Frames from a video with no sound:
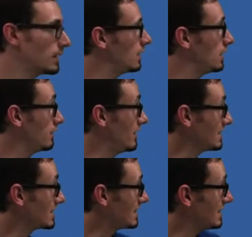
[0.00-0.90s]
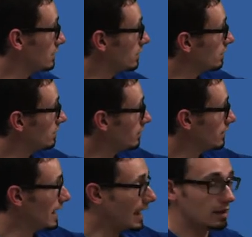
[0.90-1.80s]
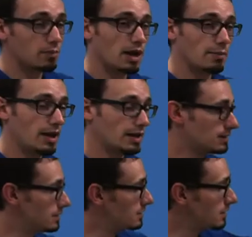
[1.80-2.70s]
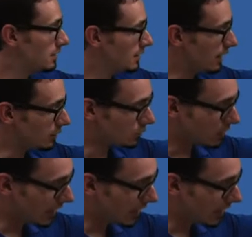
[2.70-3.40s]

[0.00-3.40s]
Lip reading: If I seal the attic bypasses, I'll drive